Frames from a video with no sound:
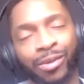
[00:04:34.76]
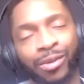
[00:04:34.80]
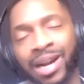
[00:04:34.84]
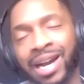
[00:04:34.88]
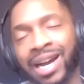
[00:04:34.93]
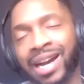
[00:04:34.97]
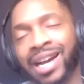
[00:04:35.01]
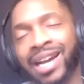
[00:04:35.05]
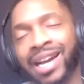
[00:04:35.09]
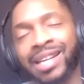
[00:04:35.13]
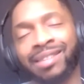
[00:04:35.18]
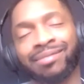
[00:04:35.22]

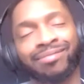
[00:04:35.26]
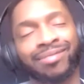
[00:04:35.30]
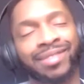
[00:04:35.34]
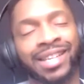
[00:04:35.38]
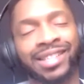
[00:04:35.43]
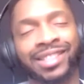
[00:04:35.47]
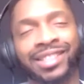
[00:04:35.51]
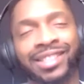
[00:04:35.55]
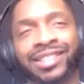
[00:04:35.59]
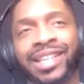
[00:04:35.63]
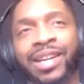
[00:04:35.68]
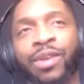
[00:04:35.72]
I
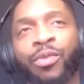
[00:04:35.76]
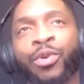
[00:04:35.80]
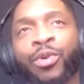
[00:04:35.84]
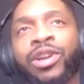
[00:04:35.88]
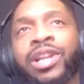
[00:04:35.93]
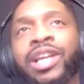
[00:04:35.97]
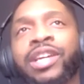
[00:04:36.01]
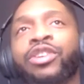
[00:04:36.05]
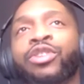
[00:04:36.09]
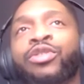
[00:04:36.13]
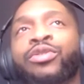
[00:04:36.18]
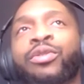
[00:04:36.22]
like to say we're
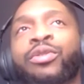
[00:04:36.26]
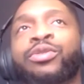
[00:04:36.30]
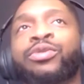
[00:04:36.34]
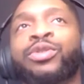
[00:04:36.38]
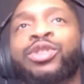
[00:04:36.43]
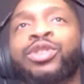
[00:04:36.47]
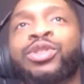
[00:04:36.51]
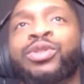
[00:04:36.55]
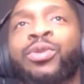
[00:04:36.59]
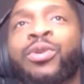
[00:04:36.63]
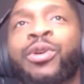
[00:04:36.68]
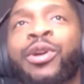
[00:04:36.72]
like a grocery
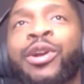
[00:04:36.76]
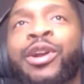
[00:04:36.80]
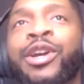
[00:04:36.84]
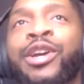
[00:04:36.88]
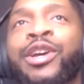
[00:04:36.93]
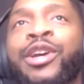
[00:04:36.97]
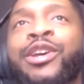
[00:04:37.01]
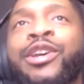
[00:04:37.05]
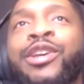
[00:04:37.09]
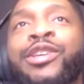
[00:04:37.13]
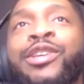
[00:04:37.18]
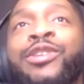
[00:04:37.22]
store.
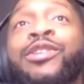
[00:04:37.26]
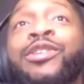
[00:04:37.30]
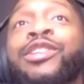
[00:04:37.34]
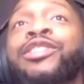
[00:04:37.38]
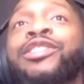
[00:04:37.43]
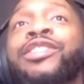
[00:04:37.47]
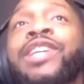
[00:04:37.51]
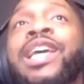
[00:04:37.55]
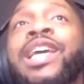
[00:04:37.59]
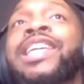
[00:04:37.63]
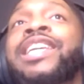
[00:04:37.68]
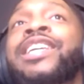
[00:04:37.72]
You can
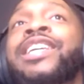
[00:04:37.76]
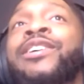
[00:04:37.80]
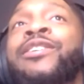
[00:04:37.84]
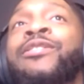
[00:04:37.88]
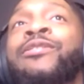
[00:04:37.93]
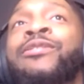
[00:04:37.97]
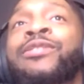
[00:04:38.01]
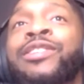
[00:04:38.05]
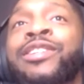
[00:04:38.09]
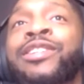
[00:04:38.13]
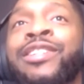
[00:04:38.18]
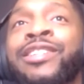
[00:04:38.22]
say you
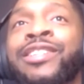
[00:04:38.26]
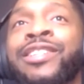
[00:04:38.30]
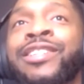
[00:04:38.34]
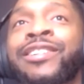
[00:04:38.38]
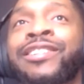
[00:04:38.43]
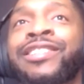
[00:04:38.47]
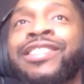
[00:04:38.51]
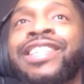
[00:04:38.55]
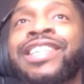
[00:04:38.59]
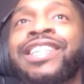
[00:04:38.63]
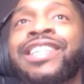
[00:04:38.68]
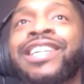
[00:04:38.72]

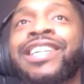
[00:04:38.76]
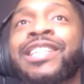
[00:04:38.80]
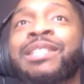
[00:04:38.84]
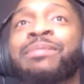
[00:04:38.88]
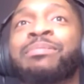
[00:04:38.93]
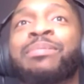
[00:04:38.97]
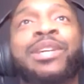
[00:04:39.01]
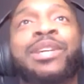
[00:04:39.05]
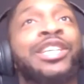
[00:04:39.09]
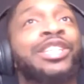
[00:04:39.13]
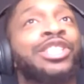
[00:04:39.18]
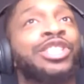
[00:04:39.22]
don't need us,
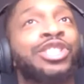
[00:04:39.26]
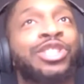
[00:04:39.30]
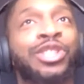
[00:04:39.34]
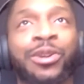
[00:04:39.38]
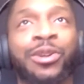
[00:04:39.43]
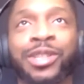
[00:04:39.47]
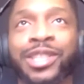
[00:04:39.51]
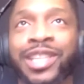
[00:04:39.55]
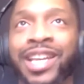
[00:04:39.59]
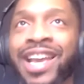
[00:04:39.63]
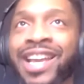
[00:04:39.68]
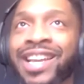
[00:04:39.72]
but it's
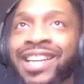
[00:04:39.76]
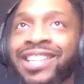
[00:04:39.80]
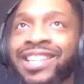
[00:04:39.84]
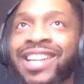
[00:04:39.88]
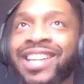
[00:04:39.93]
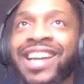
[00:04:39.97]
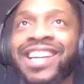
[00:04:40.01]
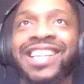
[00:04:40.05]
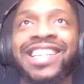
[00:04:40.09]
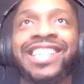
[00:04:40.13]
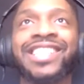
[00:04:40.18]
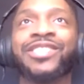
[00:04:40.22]
sure as heck a
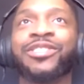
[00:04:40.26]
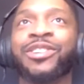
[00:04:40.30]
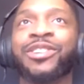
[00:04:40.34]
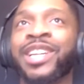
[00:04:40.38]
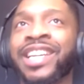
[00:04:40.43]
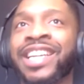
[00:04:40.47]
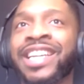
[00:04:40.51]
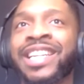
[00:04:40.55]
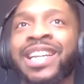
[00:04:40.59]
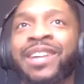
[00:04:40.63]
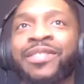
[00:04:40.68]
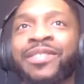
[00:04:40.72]
lot easier
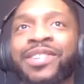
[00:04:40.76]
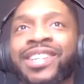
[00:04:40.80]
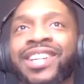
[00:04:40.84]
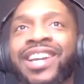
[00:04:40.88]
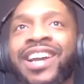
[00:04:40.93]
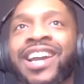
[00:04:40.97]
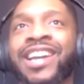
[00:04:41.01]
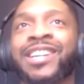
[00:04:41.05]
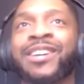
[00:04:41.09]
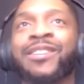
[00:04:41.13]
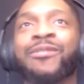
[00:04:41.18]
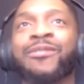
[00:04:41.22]
to eat every
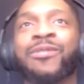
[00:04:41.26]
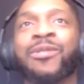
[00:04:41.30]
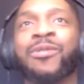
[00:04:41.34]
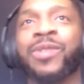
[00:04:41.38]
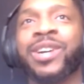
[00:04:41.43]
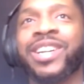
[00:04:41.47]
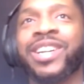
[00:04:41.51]
night when